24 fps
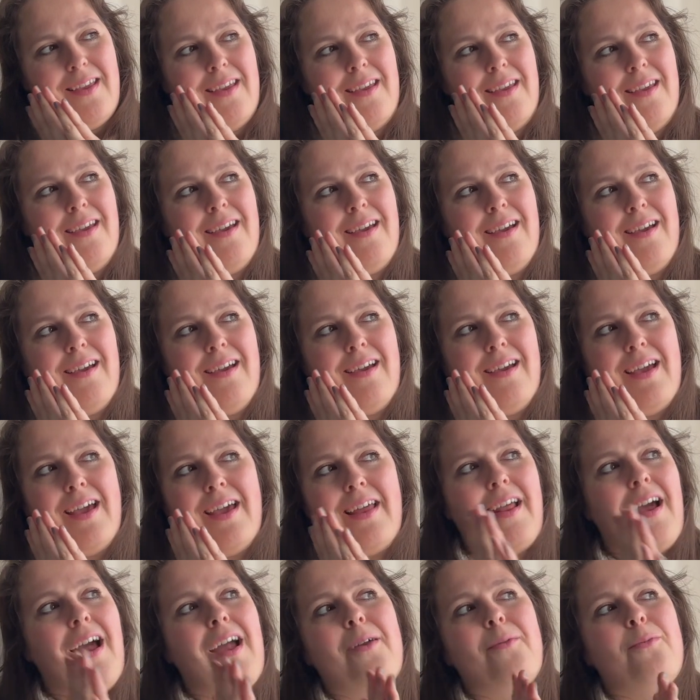And
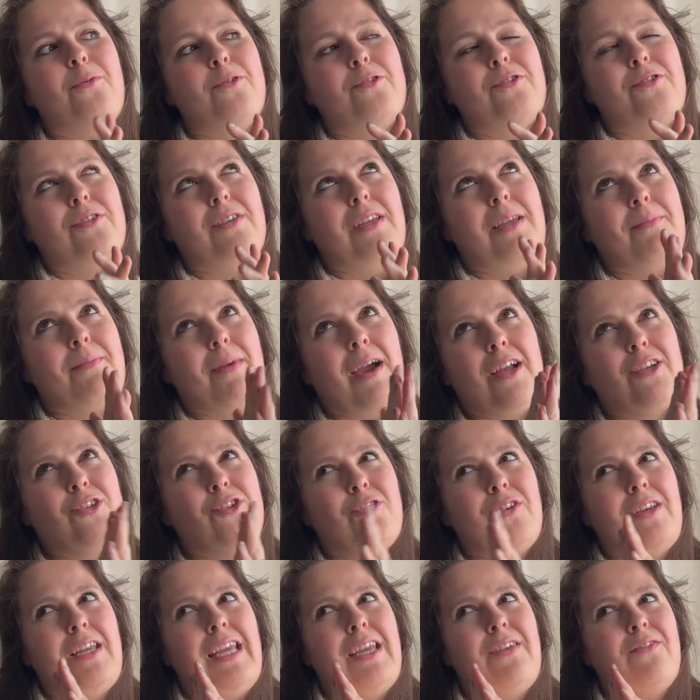I would
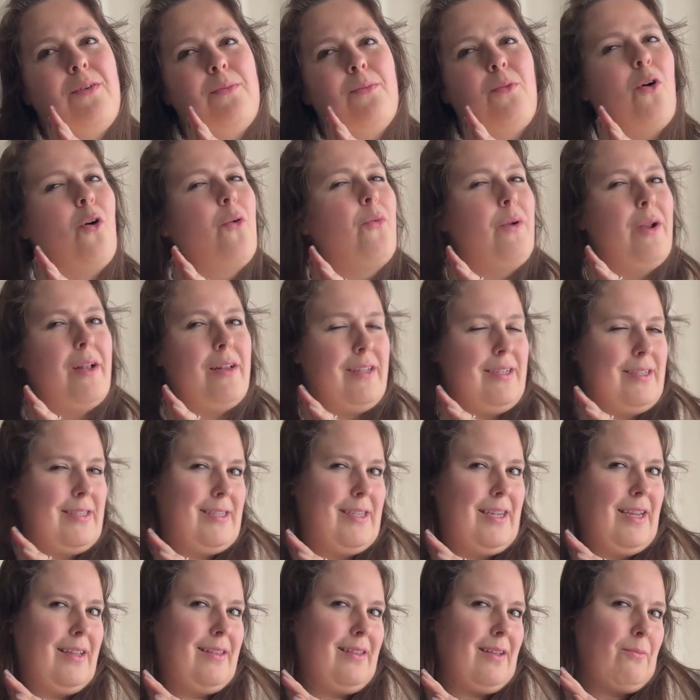imagine even more
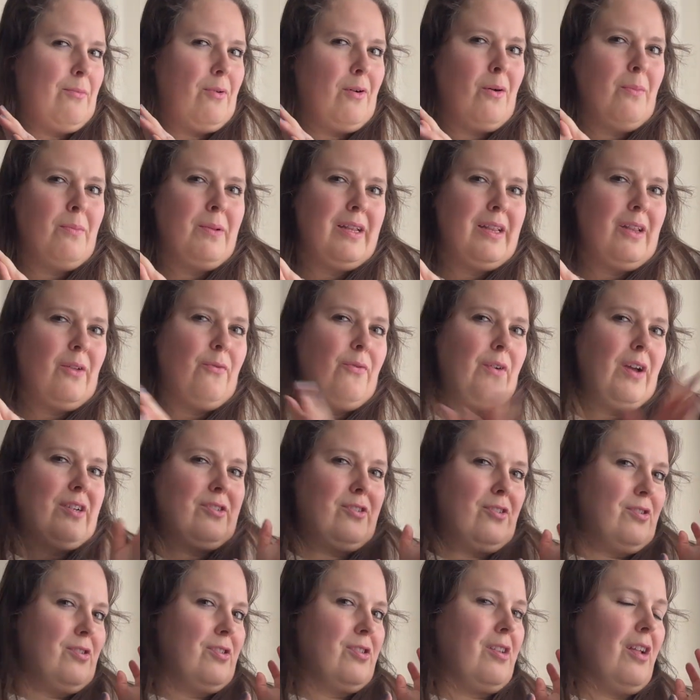realistic than probably the
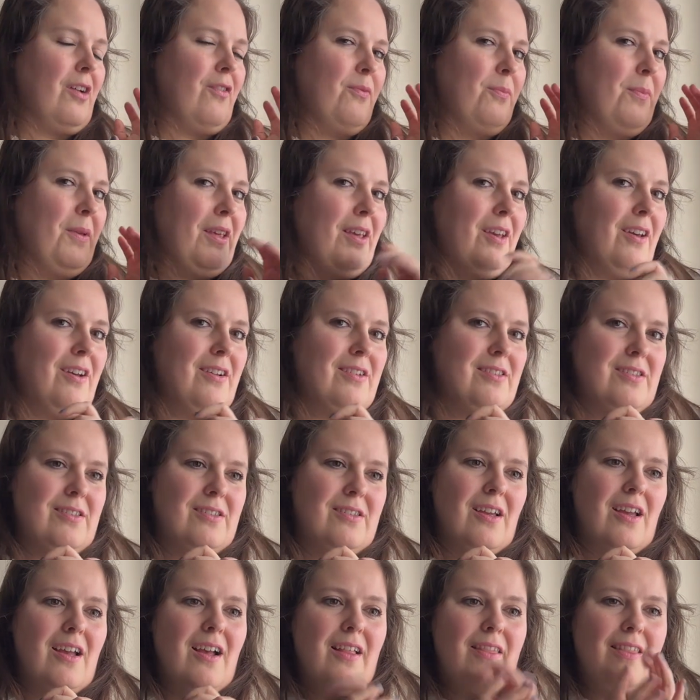fashion stuff, because
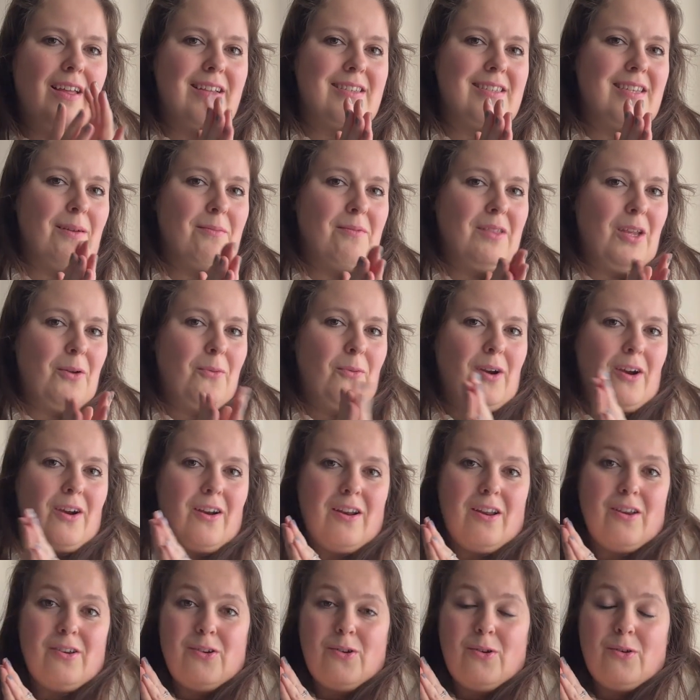that's something we're
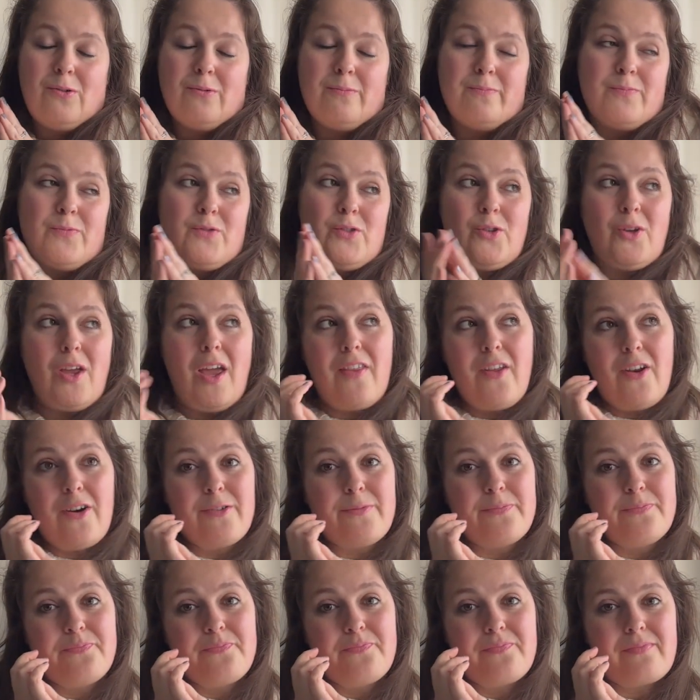gonna do together
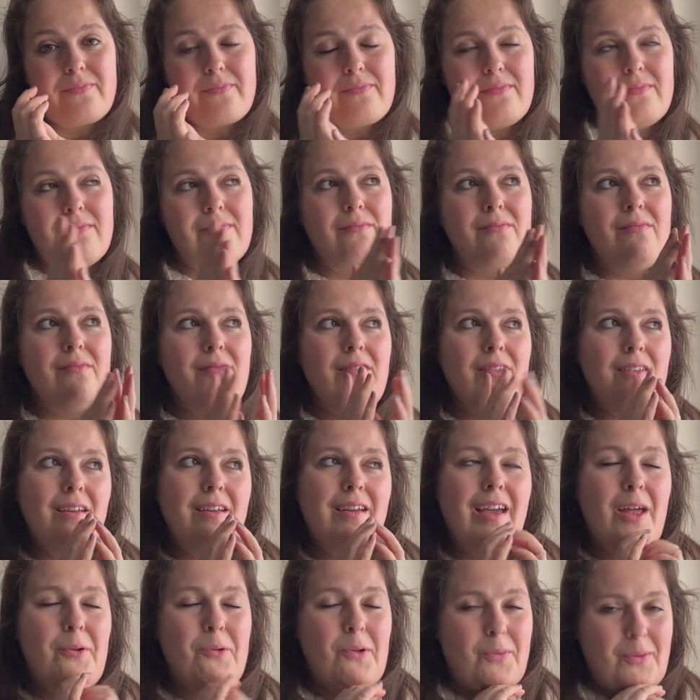
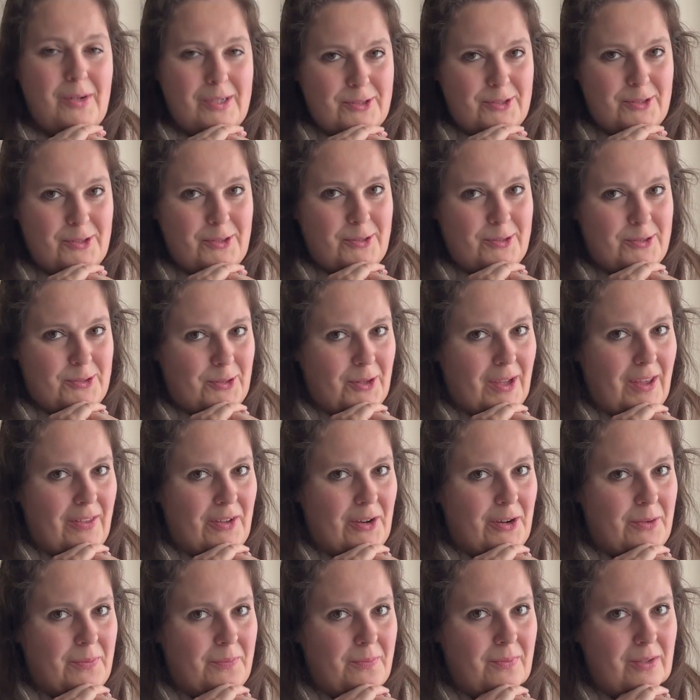and we want to do
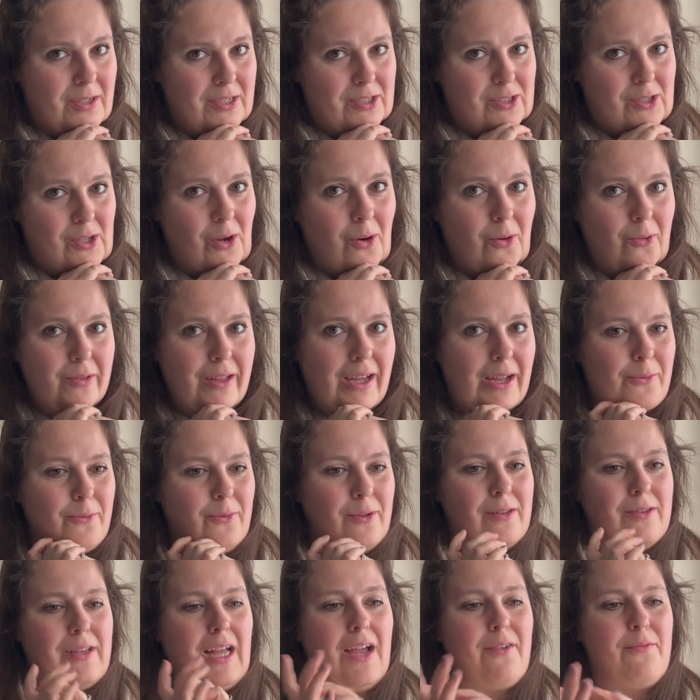together. So that
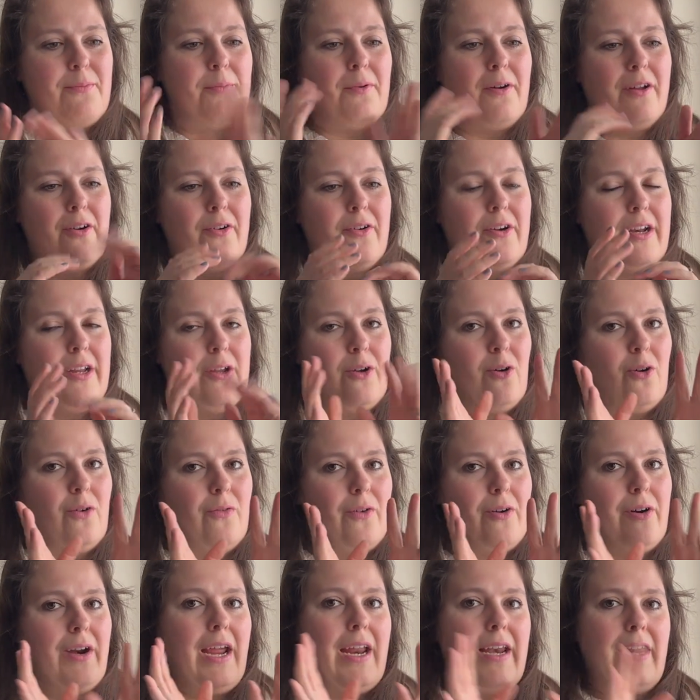will have priority
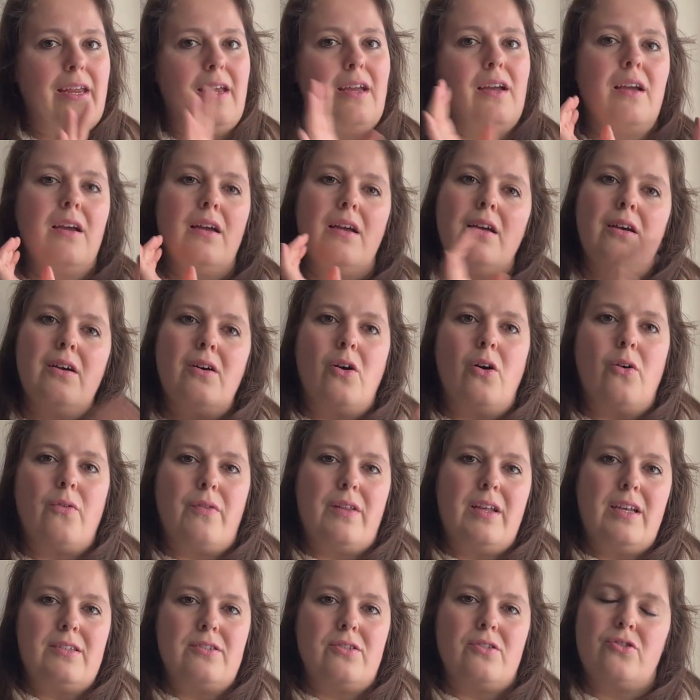over any of
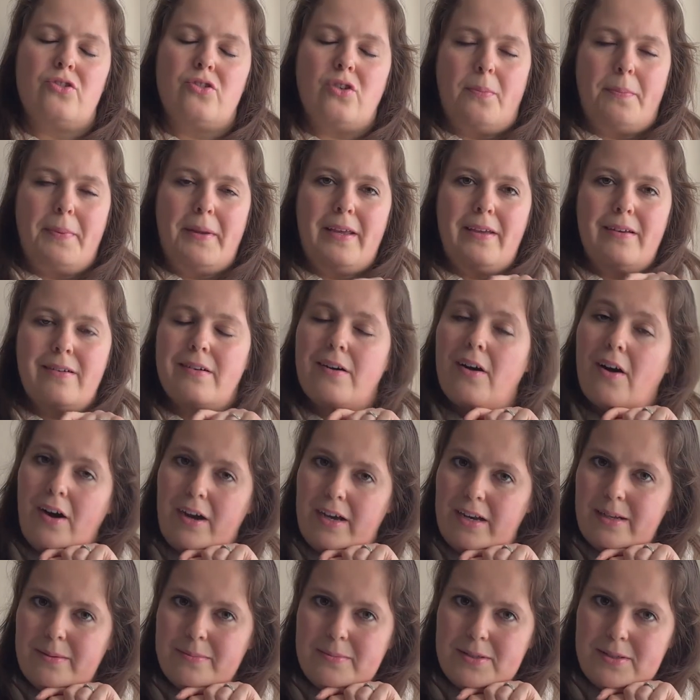these shopping
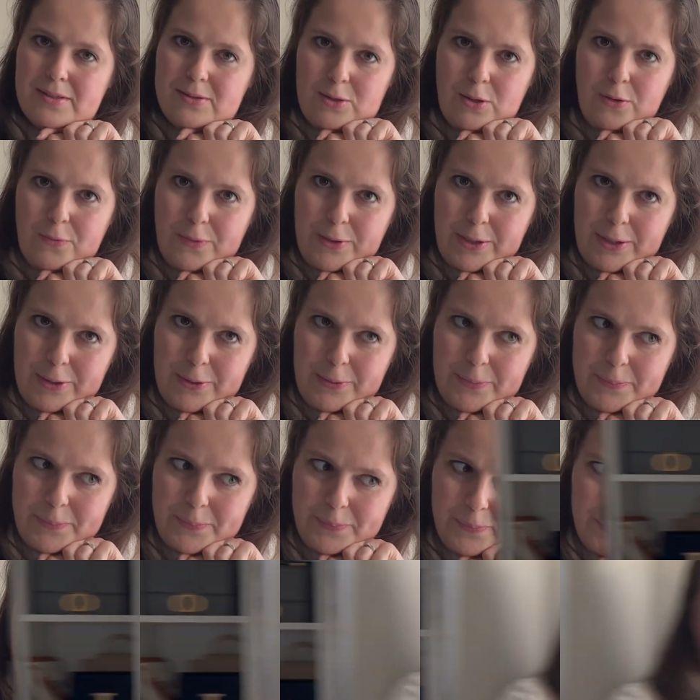items over here.
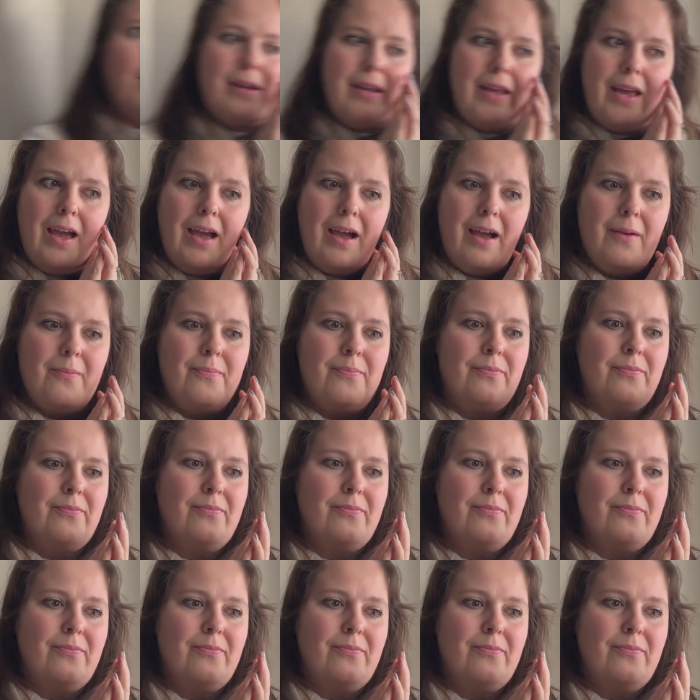But yeah,